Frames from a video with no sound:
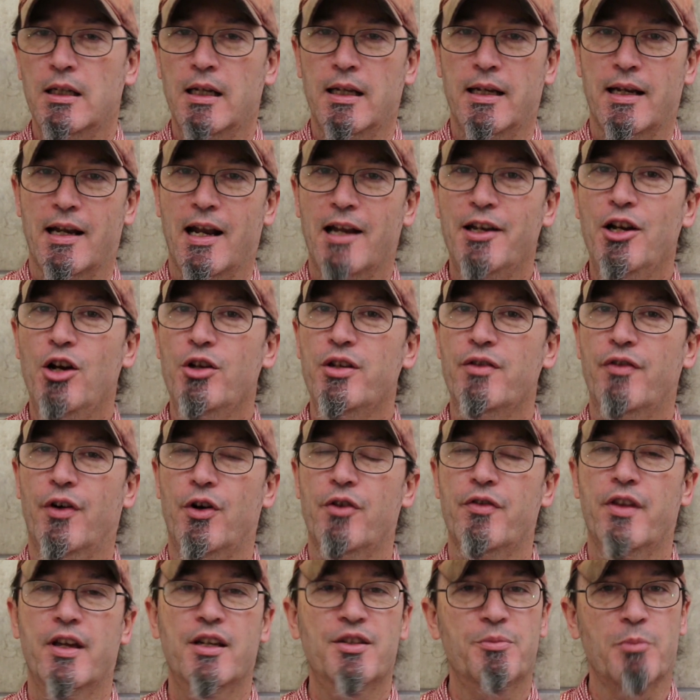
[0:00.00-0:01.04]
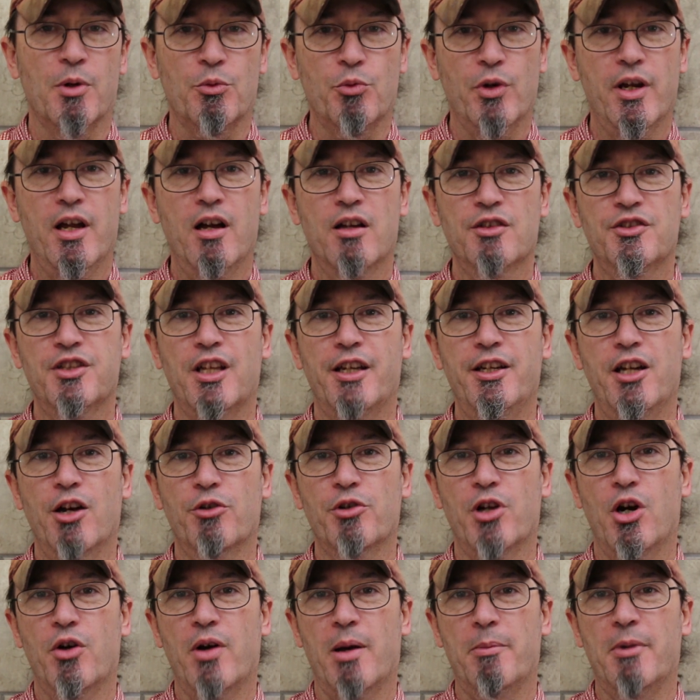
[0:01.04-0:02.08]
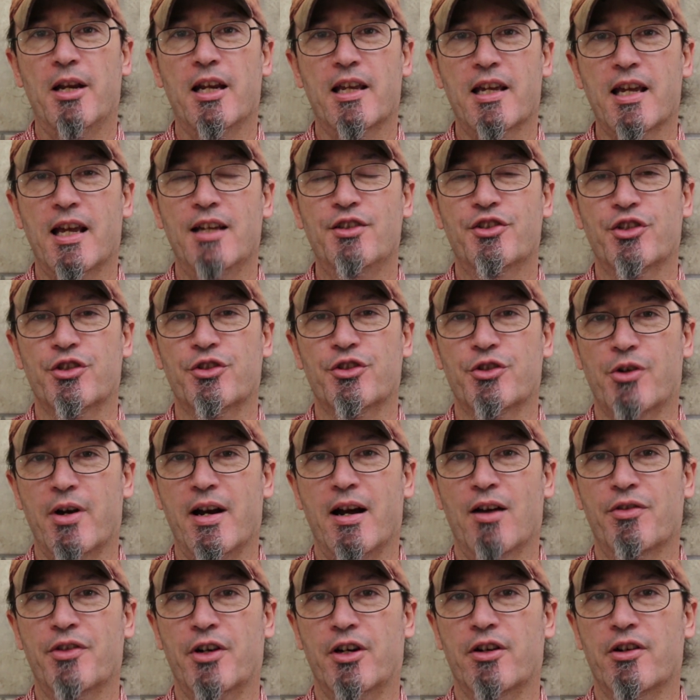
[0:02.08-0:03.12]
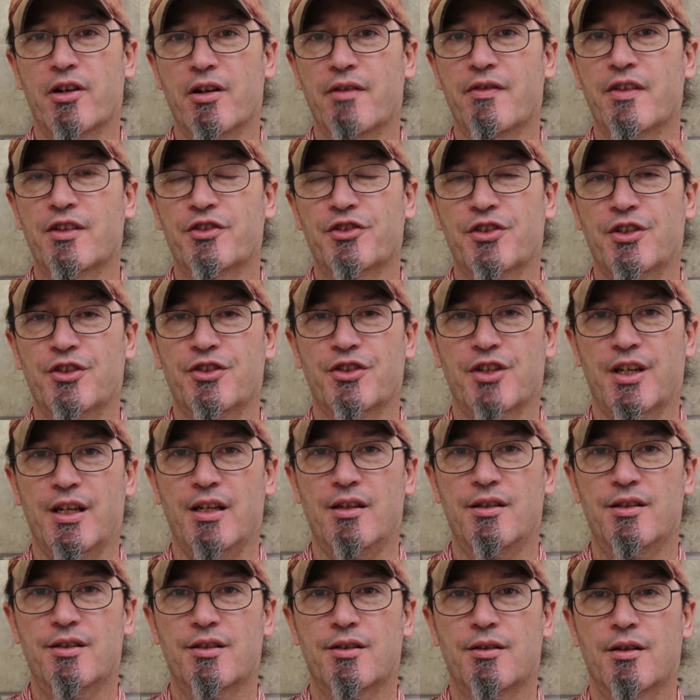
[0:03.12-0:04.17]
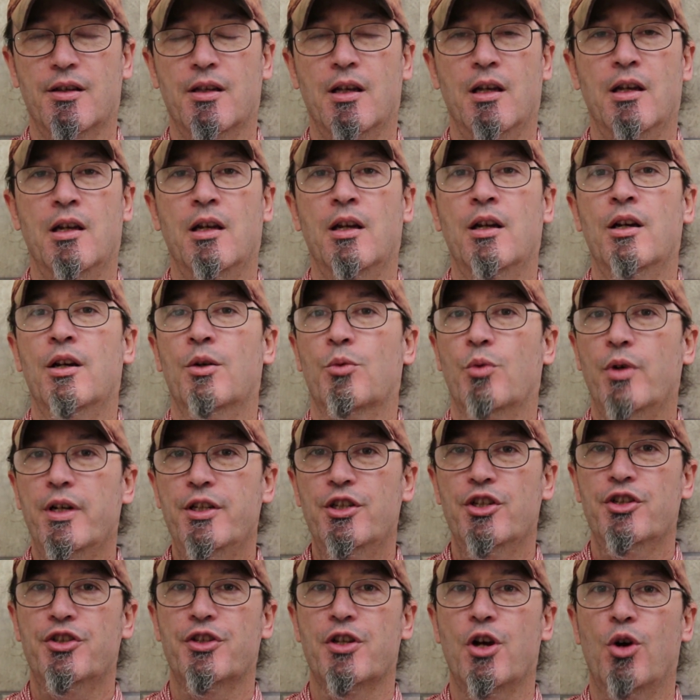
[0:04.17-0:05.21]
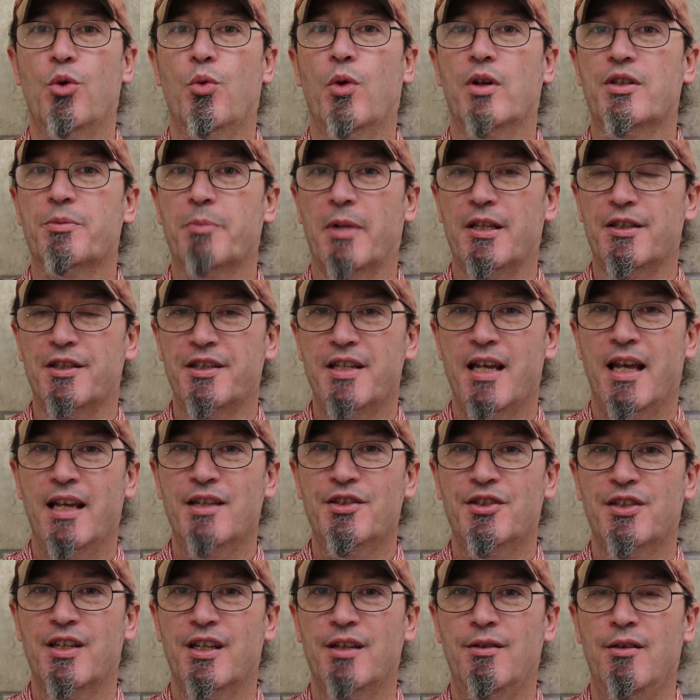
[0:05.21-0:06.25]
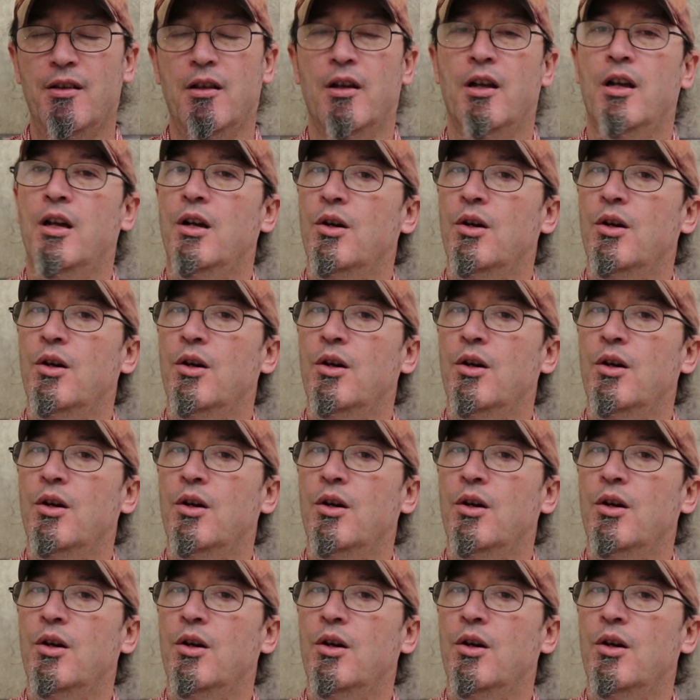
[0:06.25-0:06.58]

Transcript: I know you've heard this, but we honestly don't know how many cases are out there of this disease. We just know what's been tested.